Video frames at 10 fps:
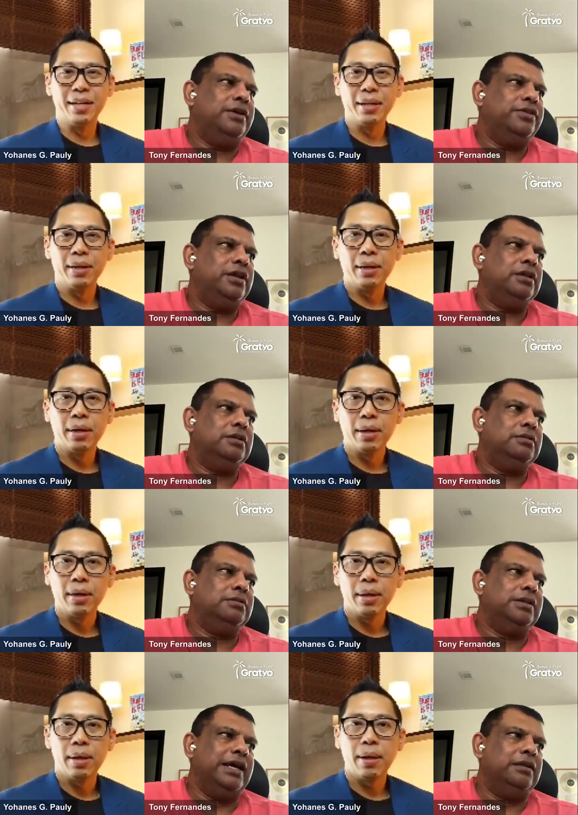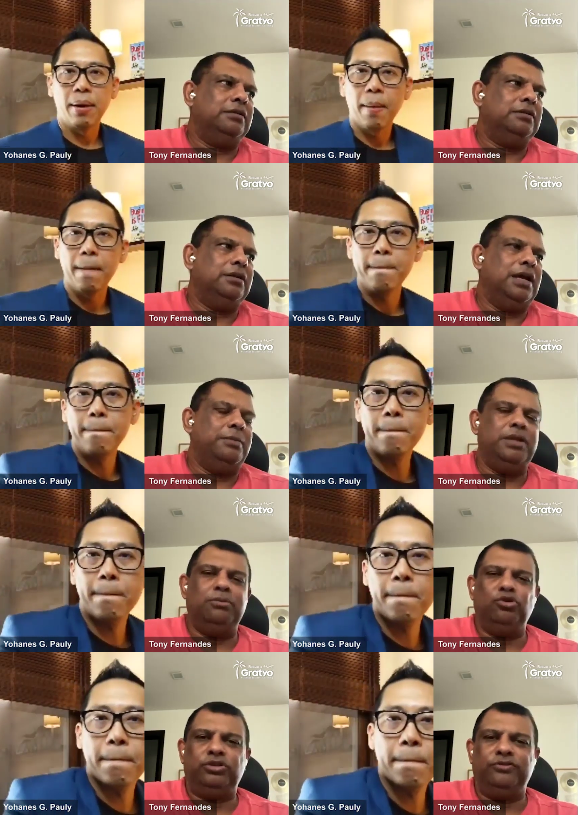Speaker 1: I think that I'm in the
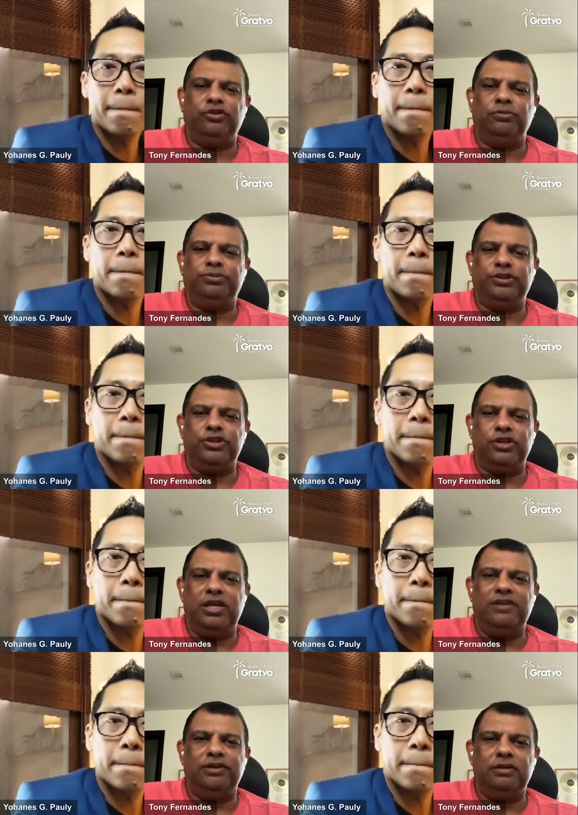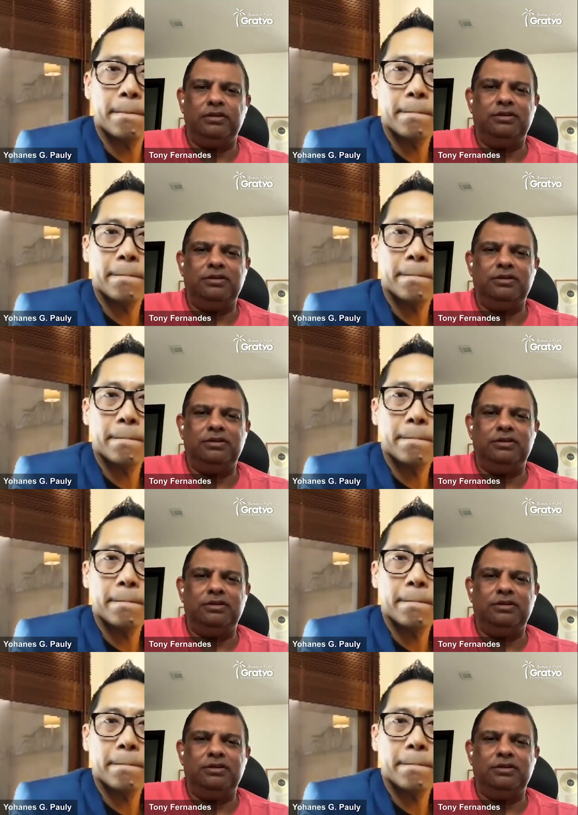most difficult position ever.